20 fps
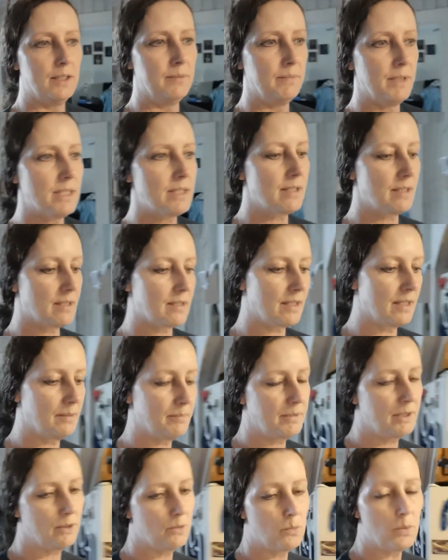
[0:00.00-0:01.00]
This is
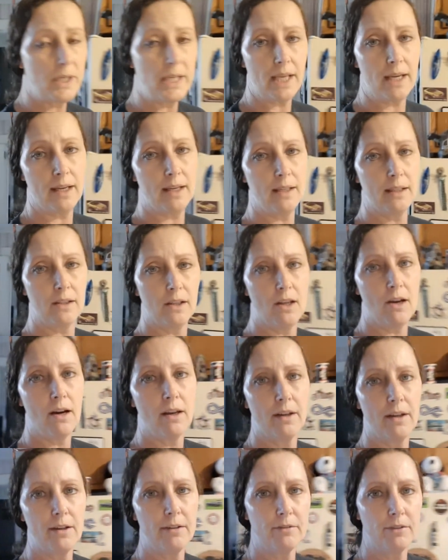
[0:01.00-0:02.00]
something we ate a
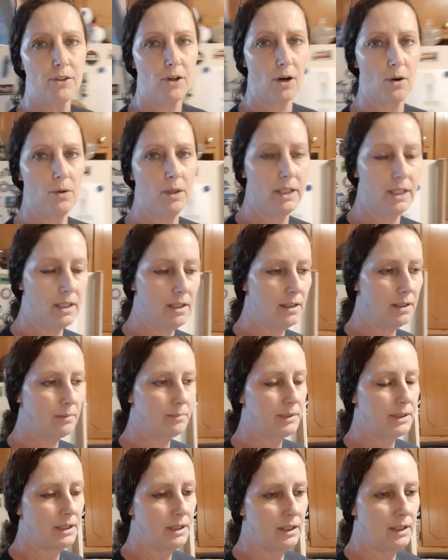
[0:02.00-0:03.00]
lot of growing
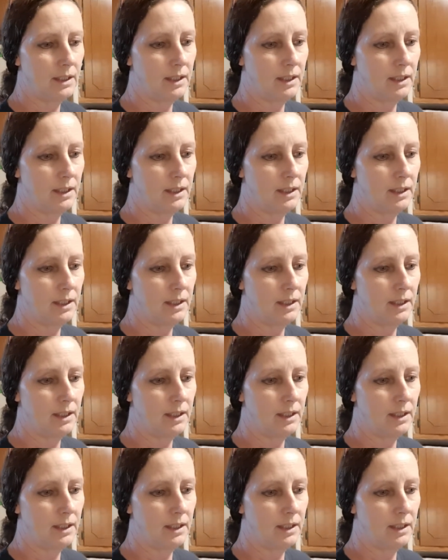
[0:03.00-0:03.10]
up,